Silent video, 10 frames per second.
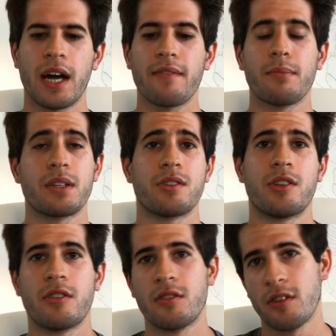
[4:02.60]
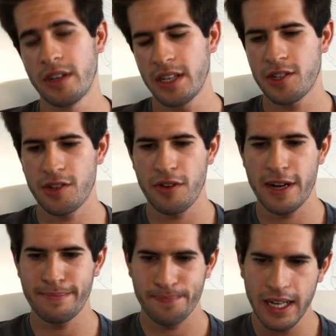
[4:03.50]
I have a message here on
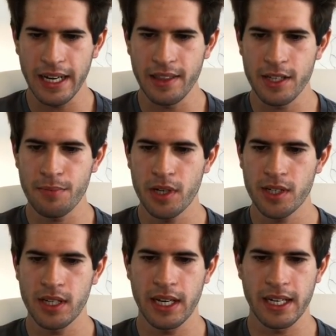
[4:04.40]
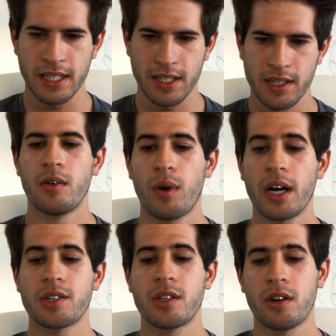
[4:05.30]
Instagram, and this person asks, what
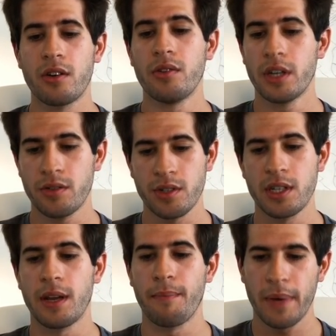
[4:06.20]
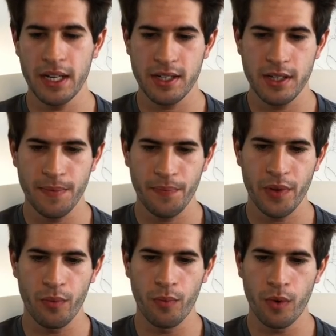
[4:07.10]
actually got you interested in medicine?
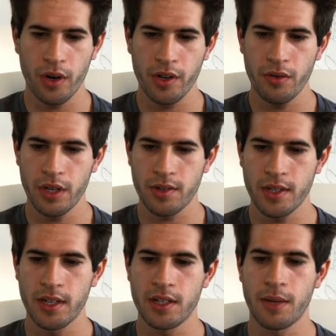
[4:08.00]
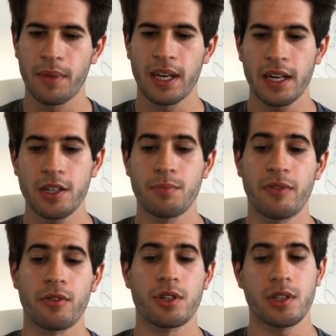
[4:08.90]
Were you interested in something else
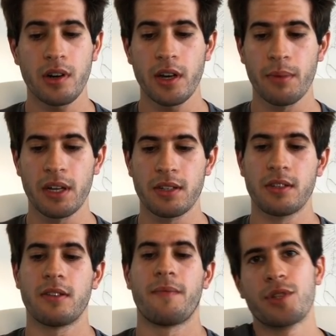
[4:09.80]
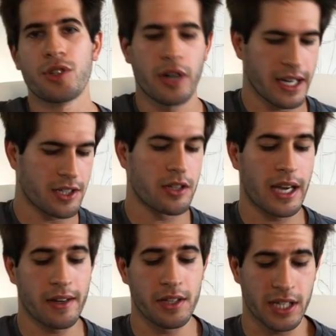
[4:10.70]
before starting medicine? So I guess I'll
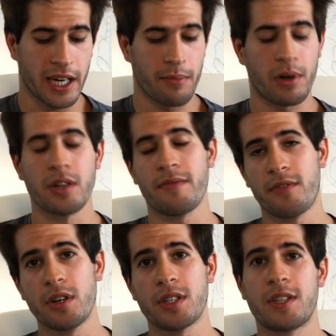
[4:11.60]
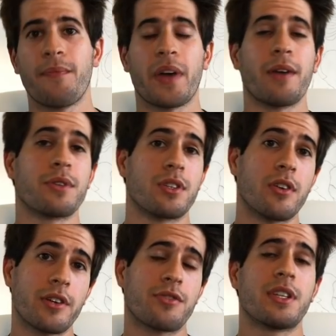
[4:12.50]
tackle the second part first. I was
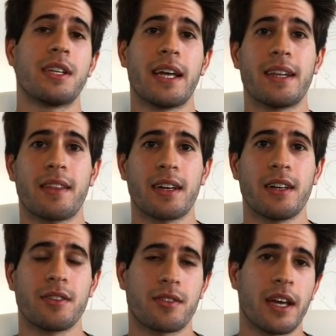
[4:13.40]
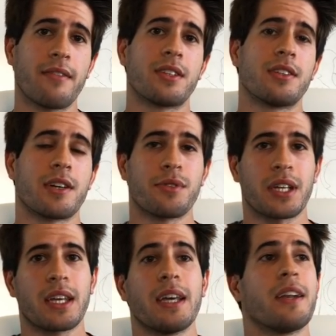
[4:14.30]
not interested in anything else. Ever since I was a
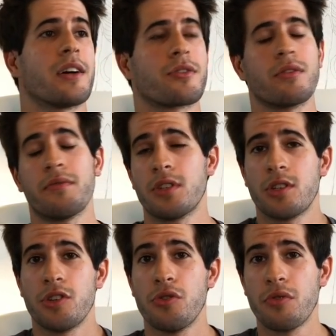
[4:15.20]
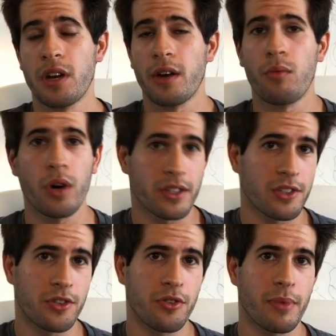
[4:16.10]
kid, I sort of just knew that I wanted
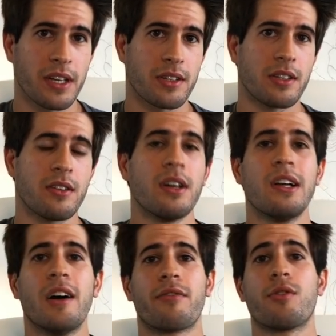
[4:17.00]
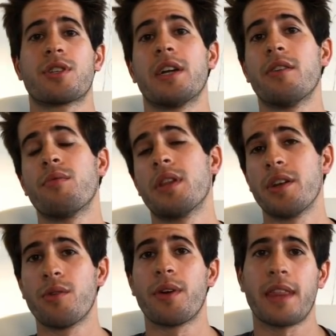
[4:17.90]
to do medicine. Of course, I didn't really
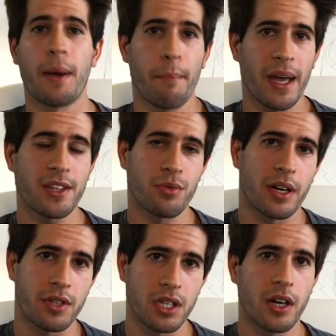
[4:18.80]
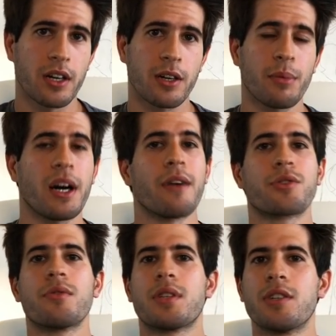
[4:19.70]
know what that meant when I was younger, but I was
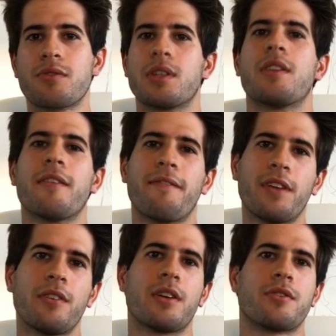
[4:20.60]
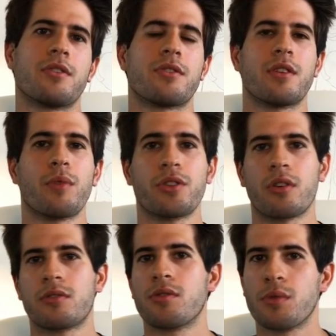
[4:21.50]
always interested in the field. I was interested in what
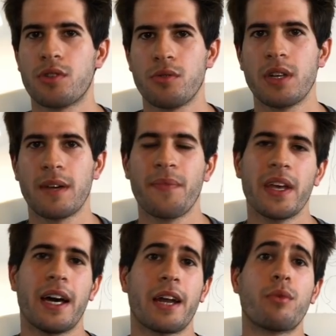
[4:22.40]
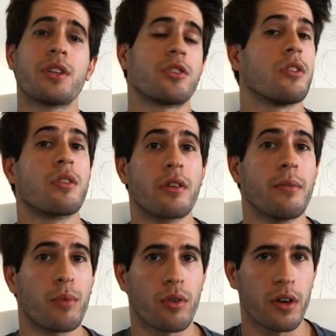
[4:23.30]
doctors were doing, and I wanted to learn
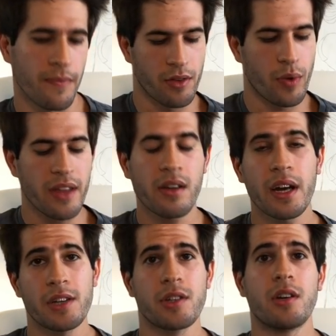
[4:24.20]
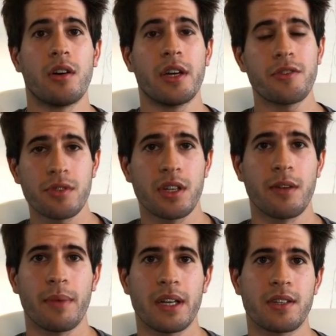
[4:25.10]
more. The way that I actually got interested
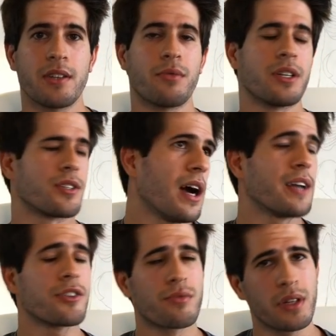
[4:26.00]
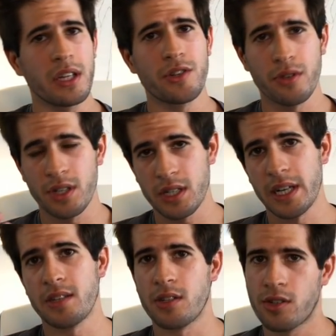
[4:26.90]
in medicine was I just really enjoyed
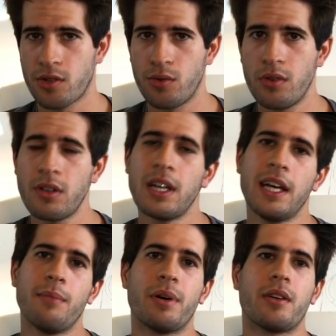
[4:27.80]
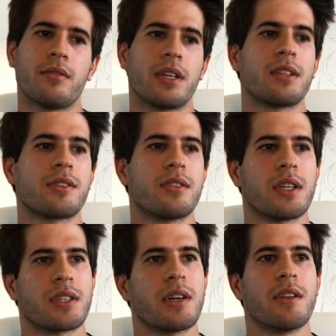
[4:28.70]
science at school, but that doesn't
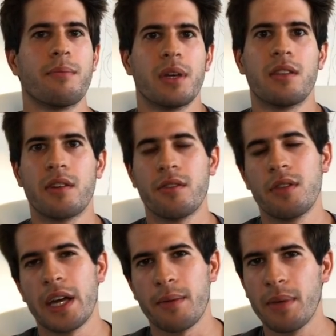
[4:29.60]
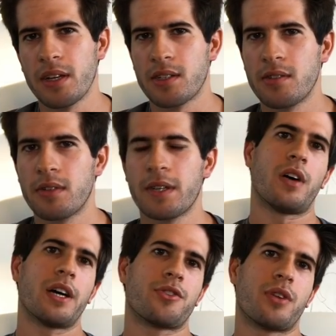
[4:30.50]
necessarily mean that you like medicine, right?
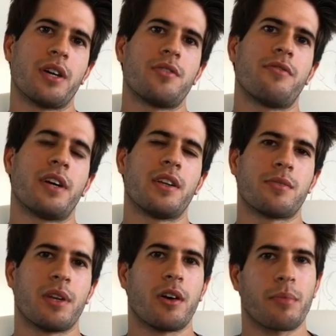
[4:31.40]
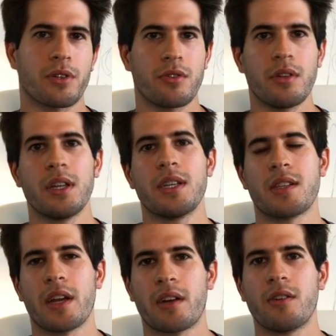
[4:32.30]
I tried to find as many opportunities
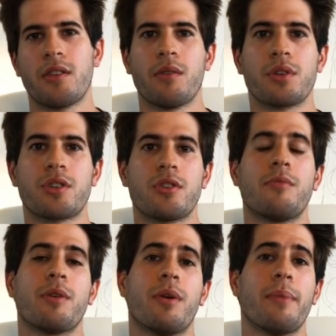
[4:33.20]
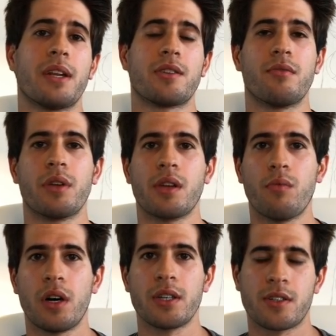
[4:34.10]
that I could that would show me what medicine really
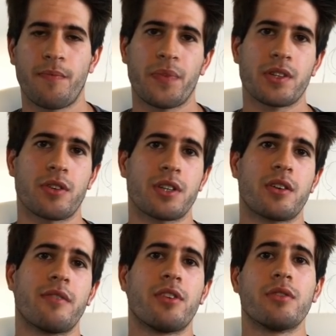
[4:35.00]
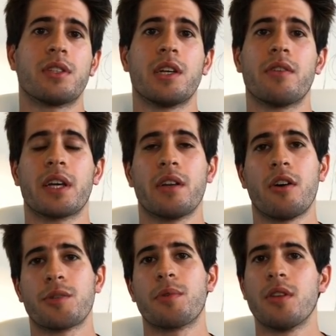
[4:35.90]
was. So I started volunteering in
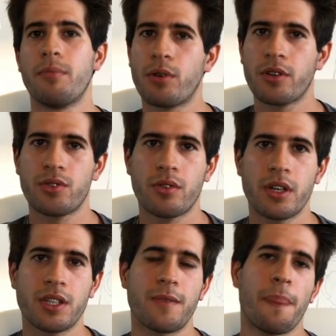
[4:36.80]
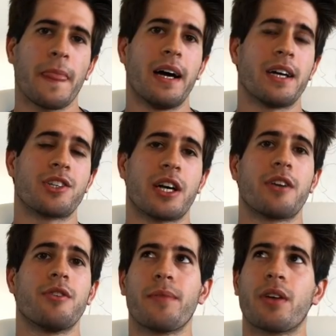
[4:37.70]
hospital laboratories. I
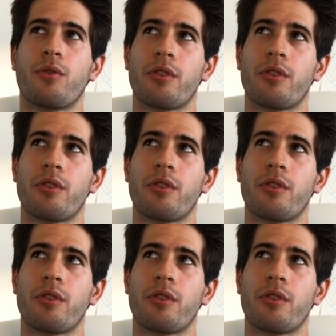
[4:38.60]
shadowed a